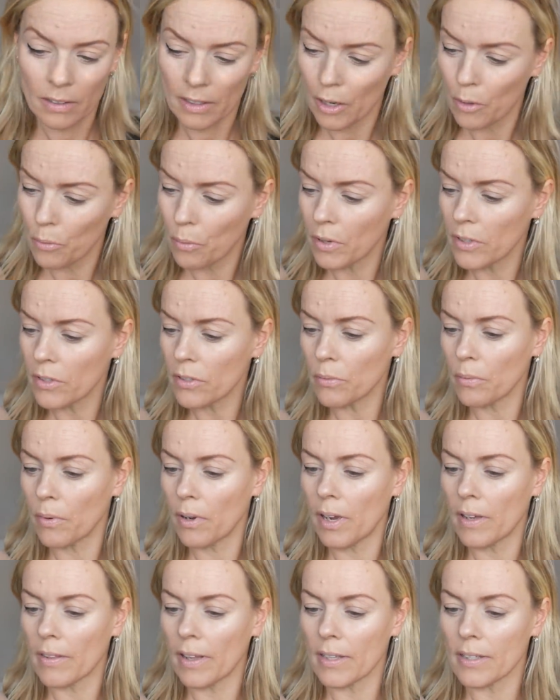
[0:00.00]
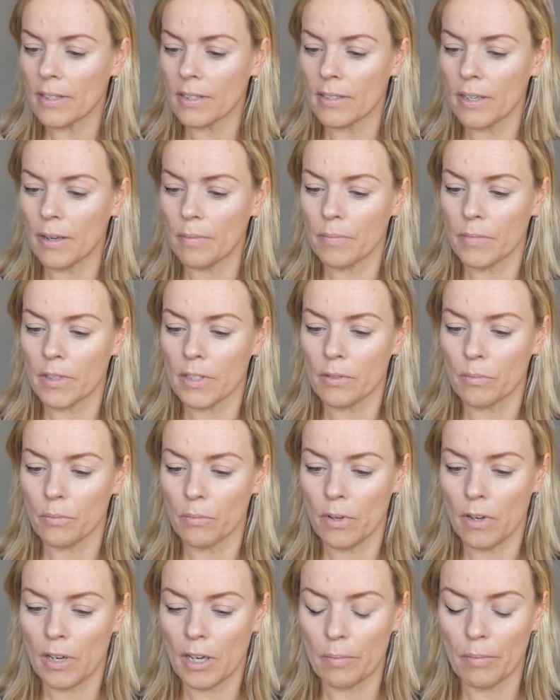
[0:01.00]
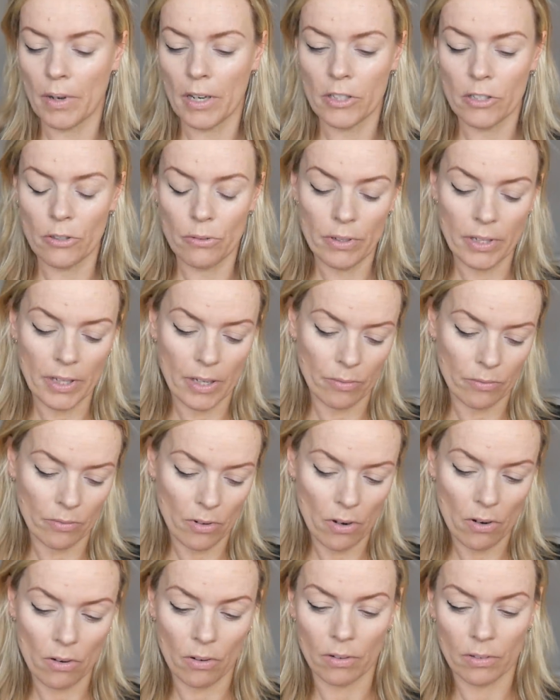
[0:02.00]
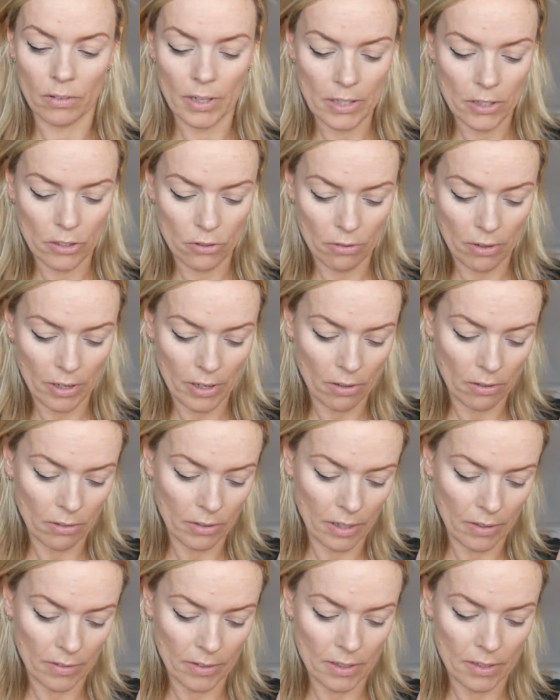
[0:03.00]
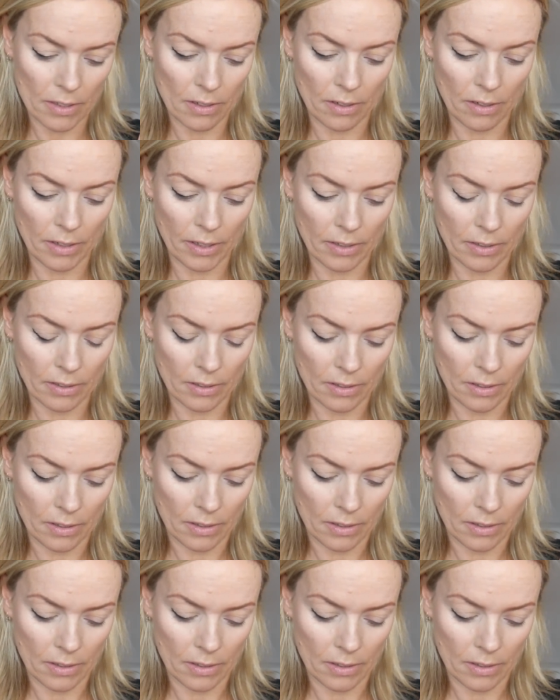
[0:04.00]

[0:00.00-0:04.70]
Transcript: I wonder why that stamp doesn't work. Am I doing it wrong? Let's try it on the other side.